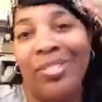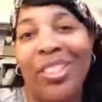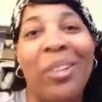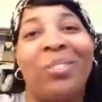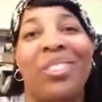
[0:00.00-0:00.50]

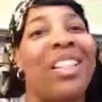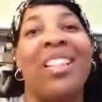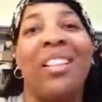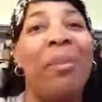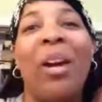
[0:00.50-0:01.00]
You've
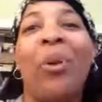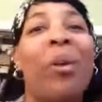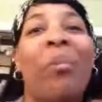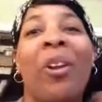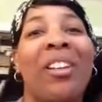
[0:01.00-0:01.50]
seen them. I wear
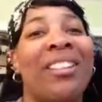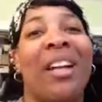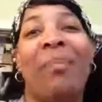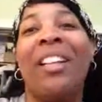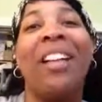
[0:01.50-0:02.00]
them all the
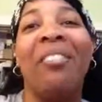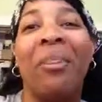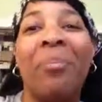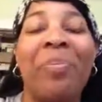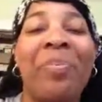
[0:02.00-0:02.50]
time. I love
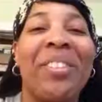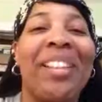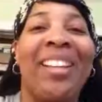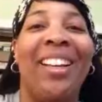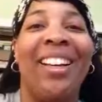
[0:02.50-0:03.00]
them.
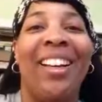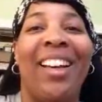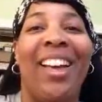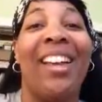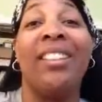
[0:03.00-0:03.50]

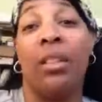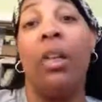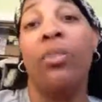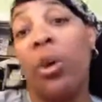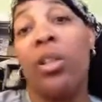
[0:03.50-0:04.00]
And
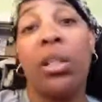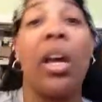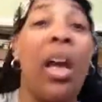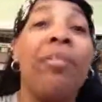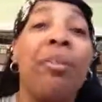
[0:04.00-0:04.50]
of course,
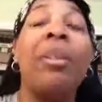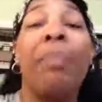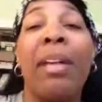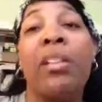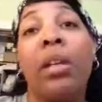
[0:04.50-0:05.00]
I have them in the
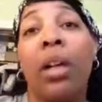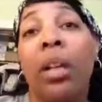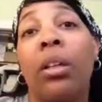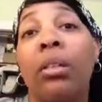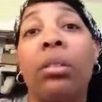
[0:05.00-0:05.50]
basic
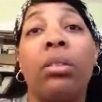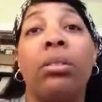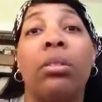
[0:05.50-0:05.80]
colors.